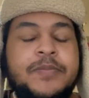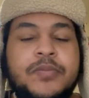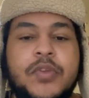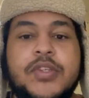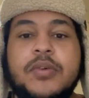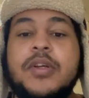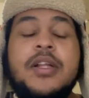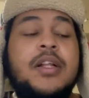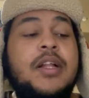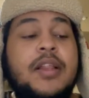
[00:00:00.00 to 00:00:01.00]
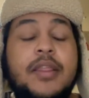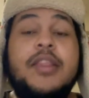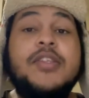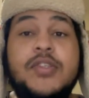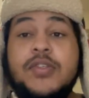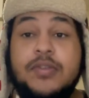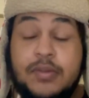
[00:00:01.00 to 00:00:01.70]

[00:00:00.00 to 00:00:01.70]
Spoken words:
So this